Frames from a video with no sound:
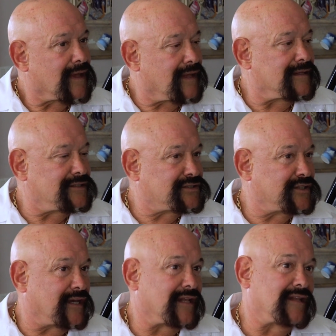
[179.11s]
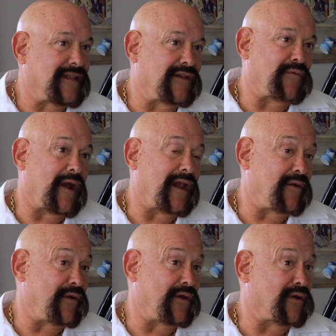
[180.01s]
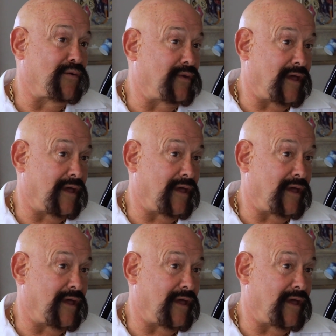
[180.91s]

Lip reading: At least you're getting in the right area code